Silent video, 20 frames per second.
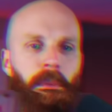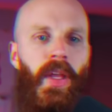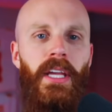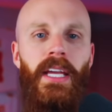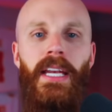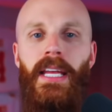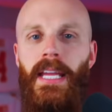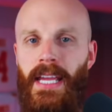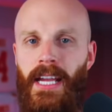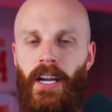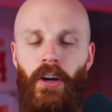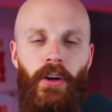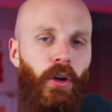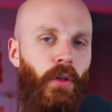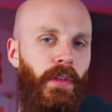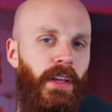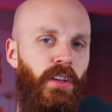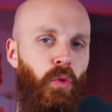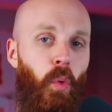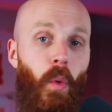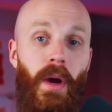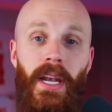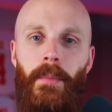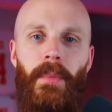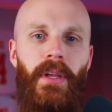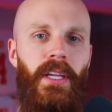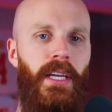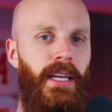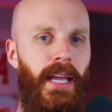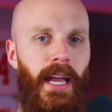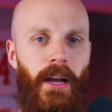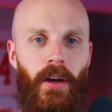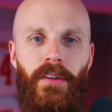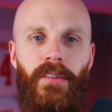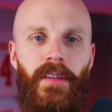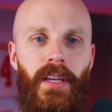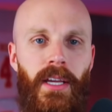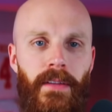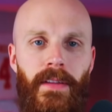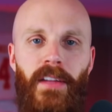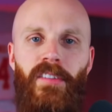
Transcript: million a year and only $20 million guaranteed,